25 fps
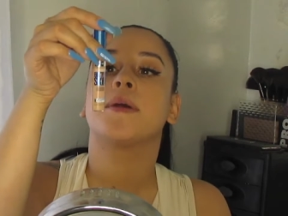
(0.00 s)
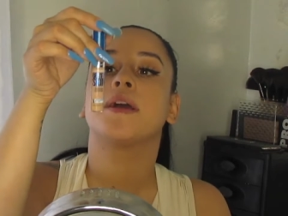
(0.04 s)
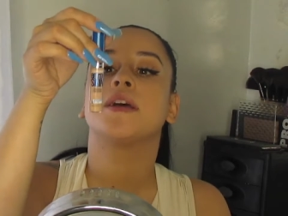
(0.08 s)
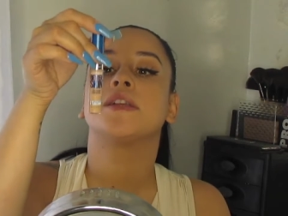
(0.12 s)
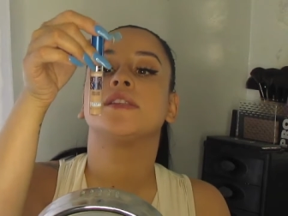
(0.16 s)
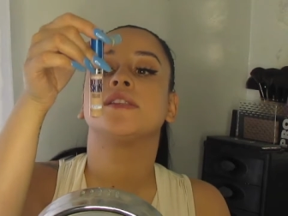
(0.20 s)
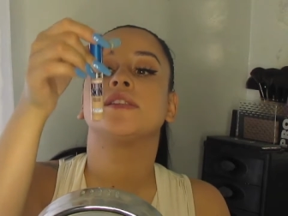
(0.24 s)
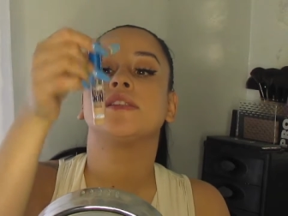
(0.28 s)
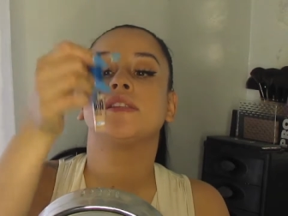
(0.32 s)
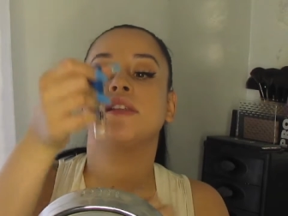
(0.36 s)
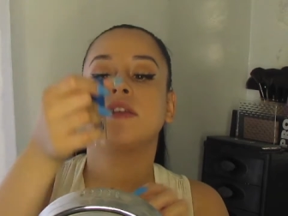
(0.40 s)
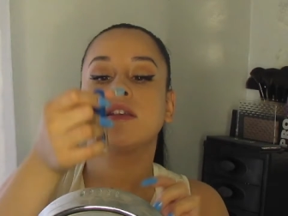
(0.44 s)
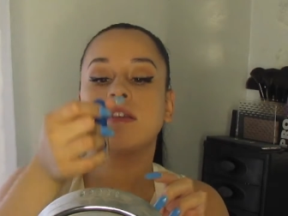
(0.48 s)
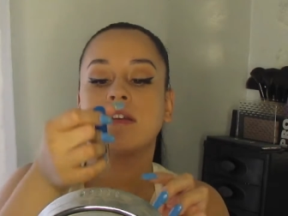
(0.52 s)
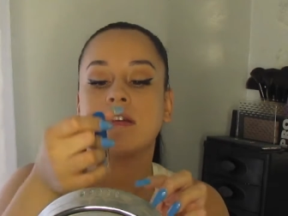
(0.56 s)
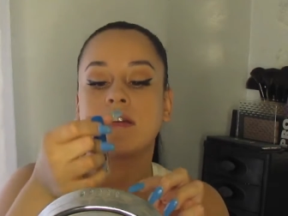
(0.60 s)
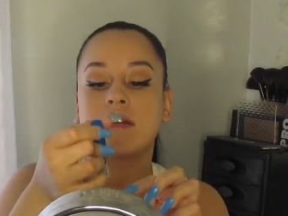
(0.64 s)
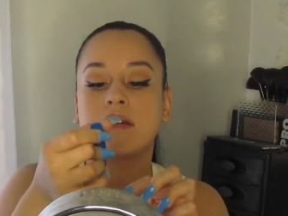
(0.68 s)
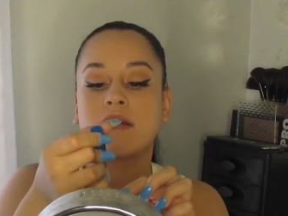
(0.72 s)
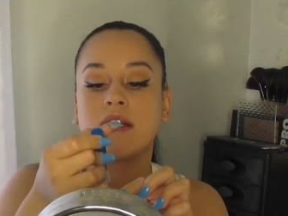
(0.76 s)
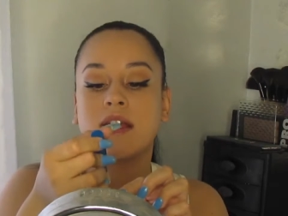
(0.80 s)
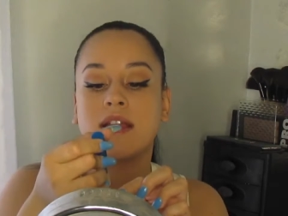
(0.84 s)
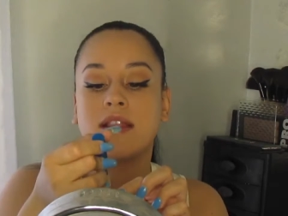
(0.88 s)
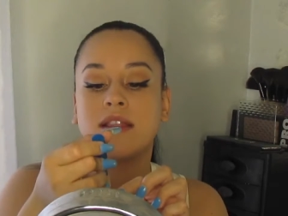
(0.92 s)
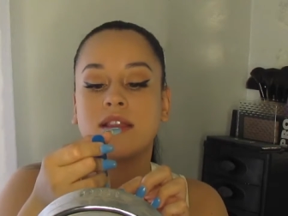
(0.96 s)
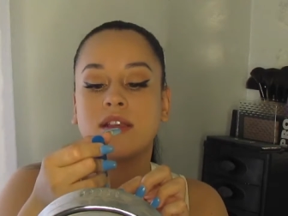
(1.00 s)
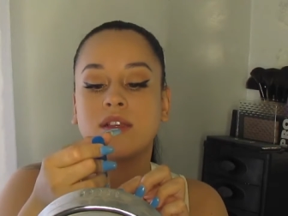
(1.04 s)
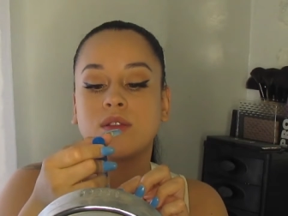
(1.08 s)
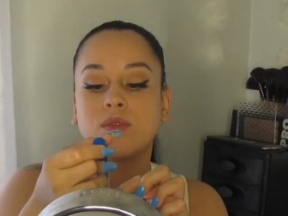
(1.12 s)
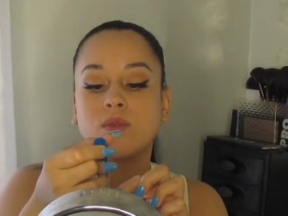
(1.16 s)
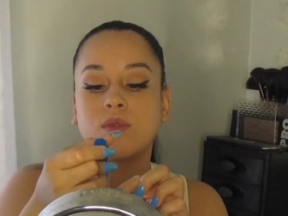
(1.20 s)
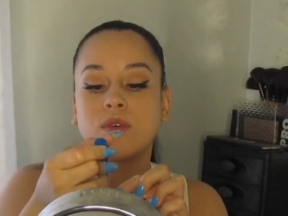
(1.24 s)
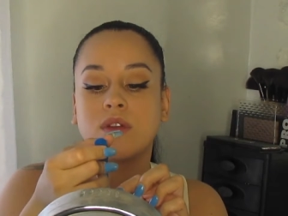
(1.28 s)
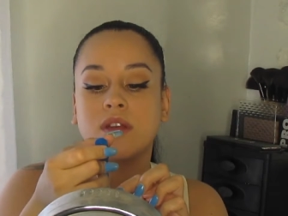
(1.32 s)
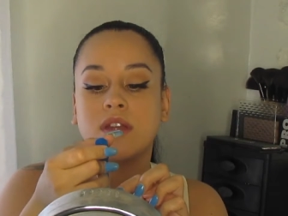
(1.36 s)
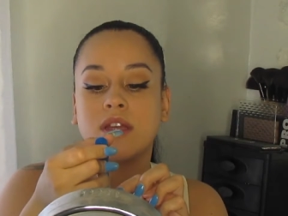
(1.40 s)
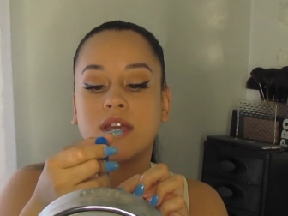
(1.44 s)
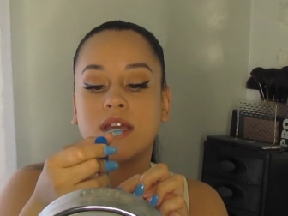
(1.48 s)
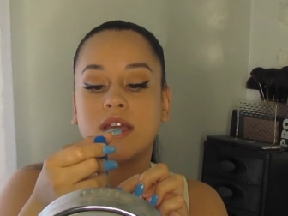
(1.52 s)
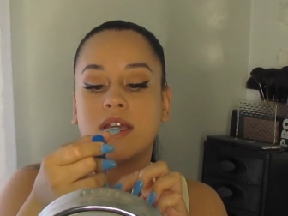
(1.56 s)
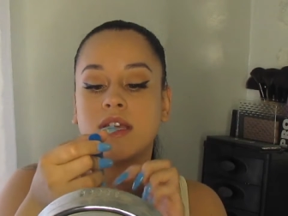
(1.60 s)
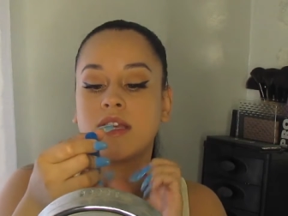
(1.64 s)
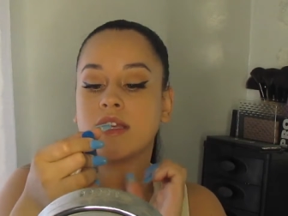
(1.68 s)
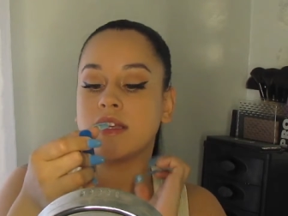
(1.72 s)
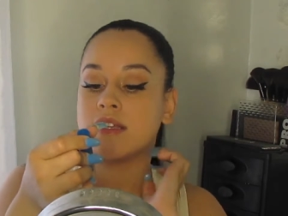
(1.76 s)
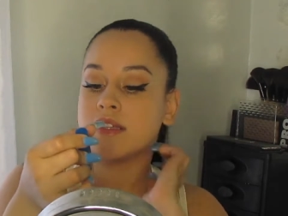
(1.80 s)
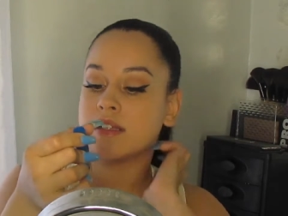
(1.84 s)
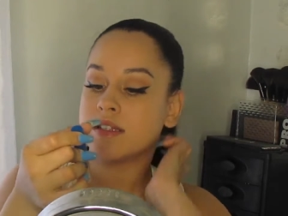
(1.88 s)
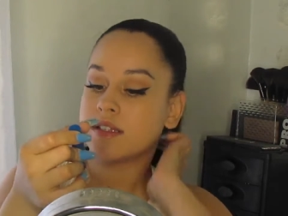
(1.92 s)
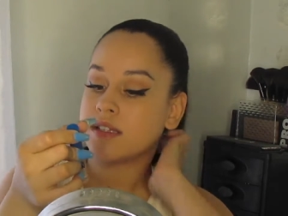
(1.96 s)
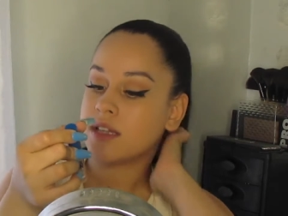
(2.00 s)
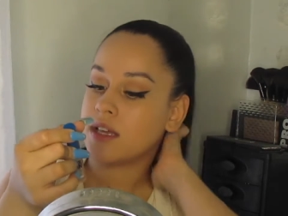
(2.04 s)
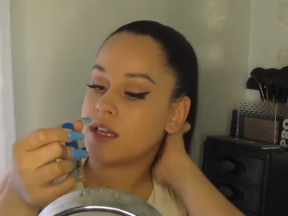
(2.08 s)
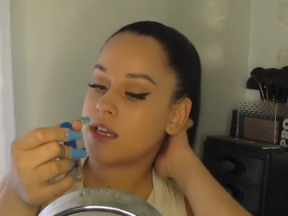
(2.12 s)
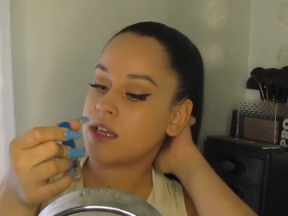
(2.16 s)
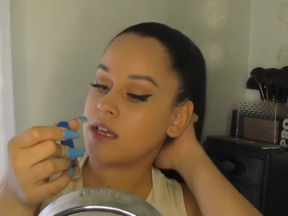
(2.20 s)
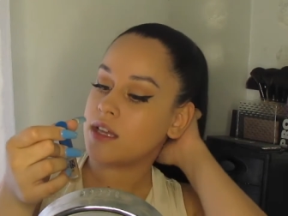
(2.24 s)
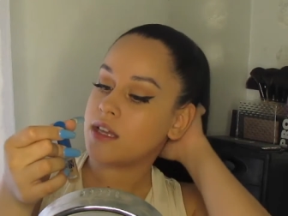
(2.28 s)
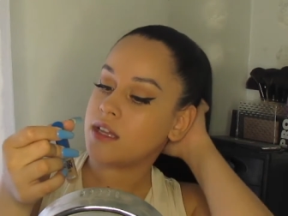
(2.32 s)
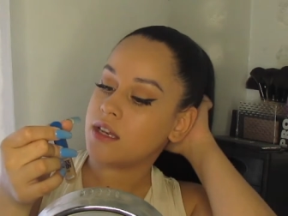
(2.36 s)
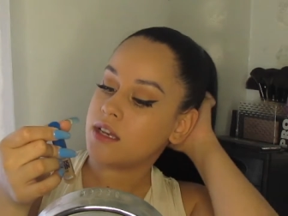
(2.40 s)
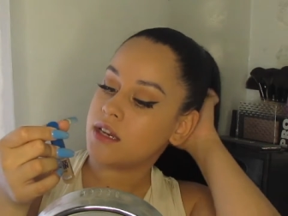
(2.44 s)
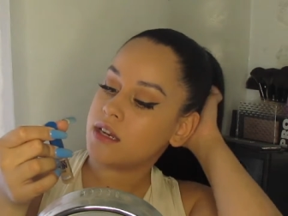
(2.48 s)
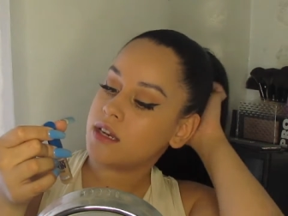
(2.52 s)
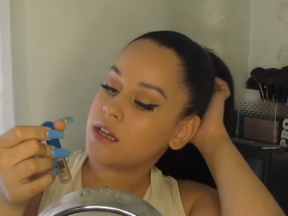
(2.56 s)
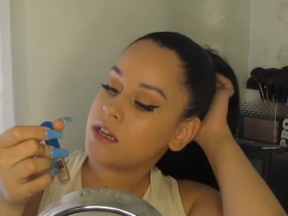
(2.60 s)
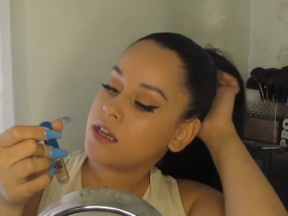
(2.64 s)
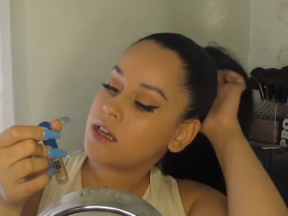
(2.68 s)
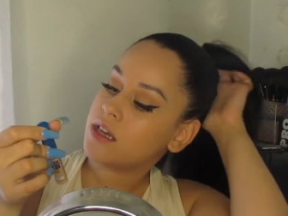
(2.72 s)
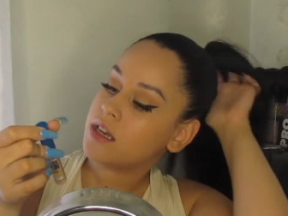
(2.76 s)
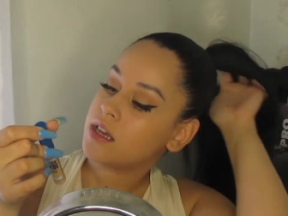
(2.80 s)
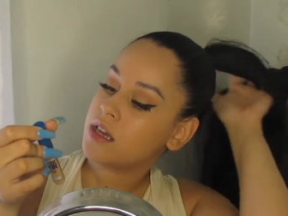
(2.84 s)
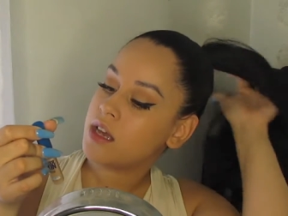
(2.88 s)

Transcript: concealer, and this one is in,